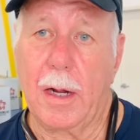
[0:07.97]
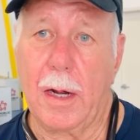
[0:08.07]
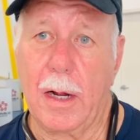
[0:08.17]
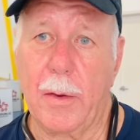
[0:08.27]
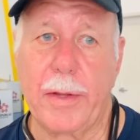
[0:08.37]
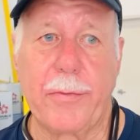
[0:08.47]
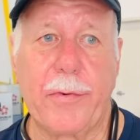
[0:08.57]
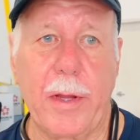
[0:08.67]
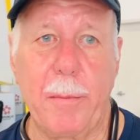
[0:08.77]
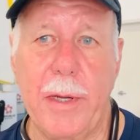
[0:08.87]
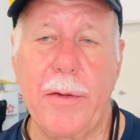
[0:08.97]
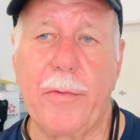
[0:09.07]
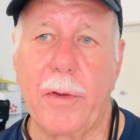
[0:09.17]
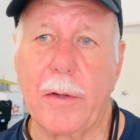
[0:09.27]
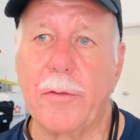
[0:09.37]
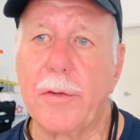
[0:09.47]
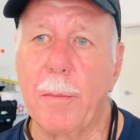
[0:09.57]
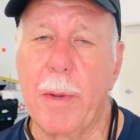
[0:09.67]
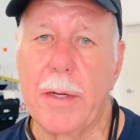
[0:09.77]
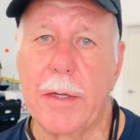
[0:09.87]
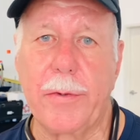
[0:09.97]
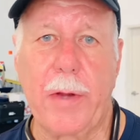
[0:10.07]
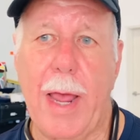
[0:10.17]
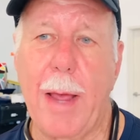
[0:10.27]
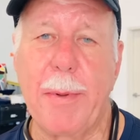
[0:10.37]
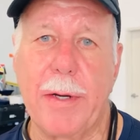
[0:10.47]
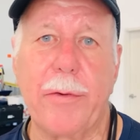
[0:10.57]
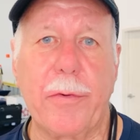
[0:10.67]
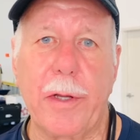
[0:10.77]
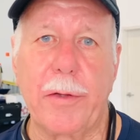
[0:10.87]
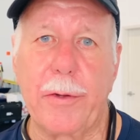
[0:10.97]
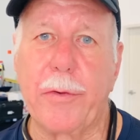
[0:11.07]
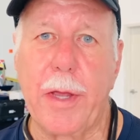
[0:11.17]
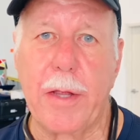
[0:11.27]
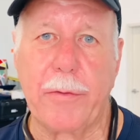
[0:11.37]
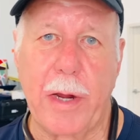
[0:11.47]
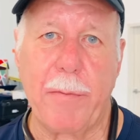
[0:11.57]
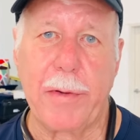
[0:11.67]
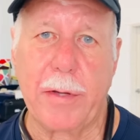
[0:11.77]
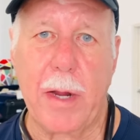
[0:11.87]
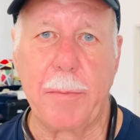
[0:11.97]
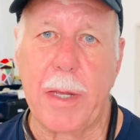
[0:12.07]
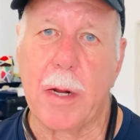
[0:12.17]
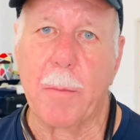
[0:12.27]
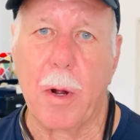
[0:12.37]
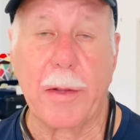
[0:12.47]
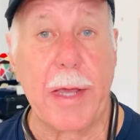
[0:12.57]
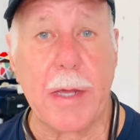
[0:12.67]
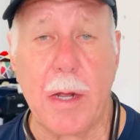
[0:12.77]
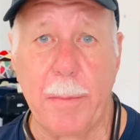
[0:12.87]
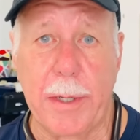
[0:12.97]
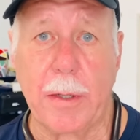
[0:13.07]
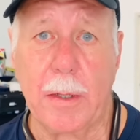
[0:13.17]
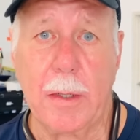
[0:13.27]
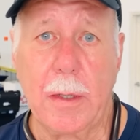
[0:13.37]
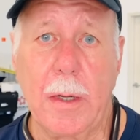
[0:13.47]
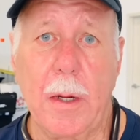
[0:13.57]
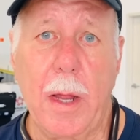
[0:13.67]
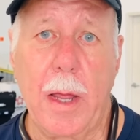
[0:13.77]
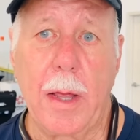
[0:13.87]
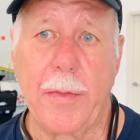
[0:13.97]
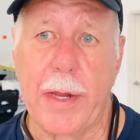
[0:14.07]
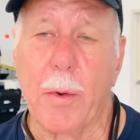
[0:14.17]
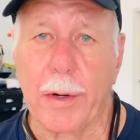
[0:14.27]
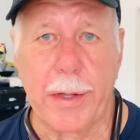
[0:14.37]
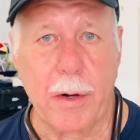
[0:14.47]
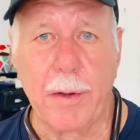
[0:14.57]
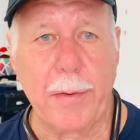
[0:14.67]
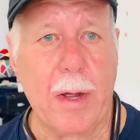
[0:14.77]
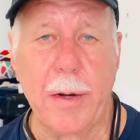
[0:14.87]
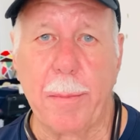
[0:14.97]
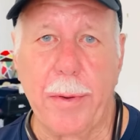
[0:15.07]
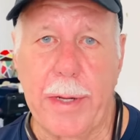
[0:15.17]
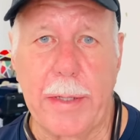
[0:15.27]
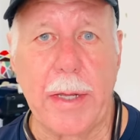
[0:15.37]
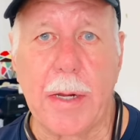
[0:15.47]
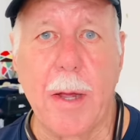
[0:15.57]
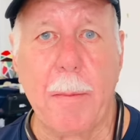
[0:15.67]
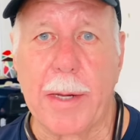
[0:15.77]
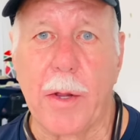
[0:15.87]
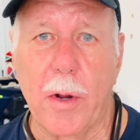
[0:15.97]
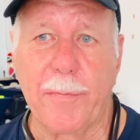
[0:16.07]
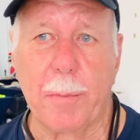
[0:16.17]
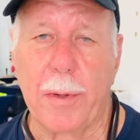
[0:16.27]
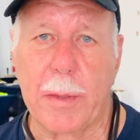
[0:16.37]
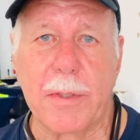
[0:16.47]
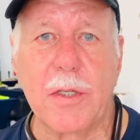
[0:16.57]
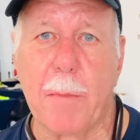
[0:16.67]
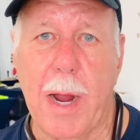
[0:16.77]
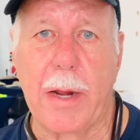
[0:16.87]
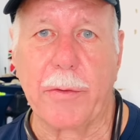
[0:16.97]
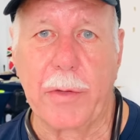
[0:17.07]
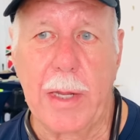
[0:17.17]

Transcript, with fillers: Uh, it means tremendous happiness in these kids every time they come on, they come here. They go get off on a plane, they come and get off the plane with smiles.